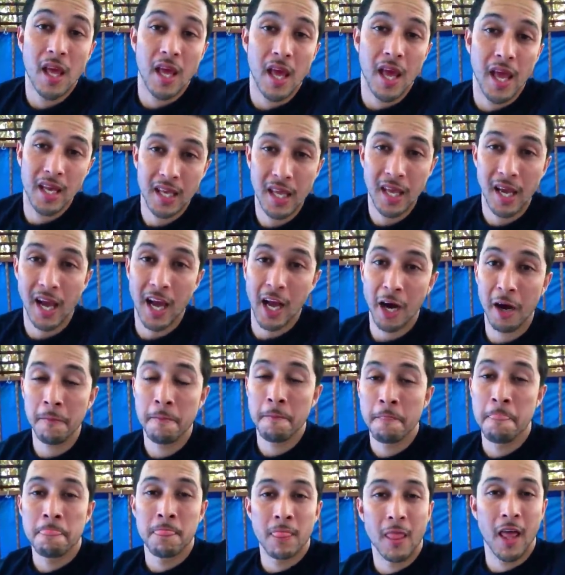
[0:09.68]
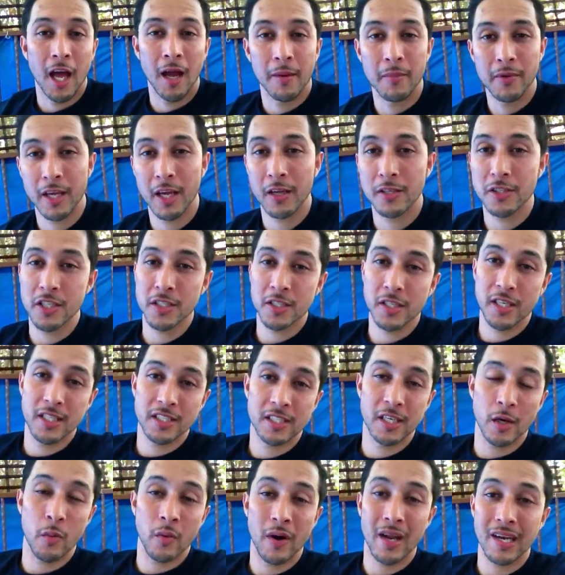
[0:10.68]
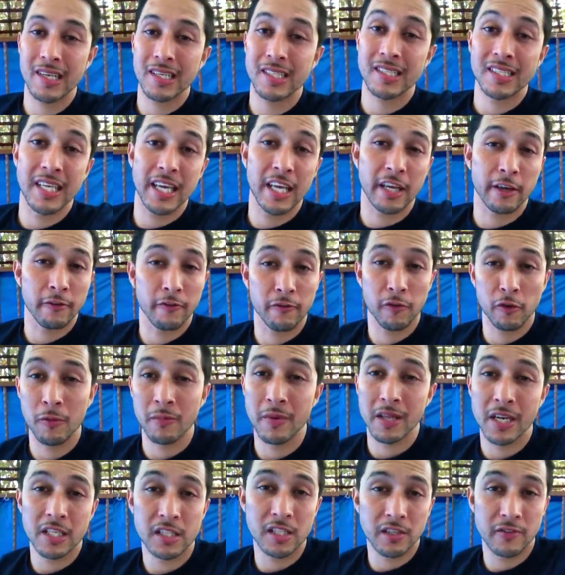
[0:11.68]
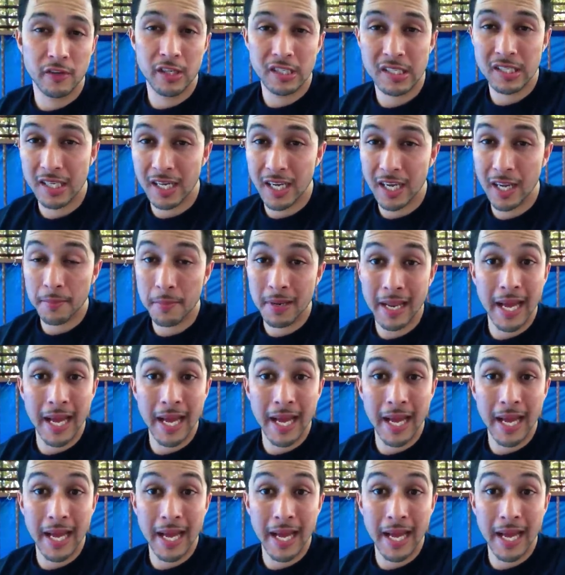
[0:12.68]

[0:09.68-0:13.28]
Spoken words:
Anyhow, I'm here just because I wanted to take a few minutes of your time.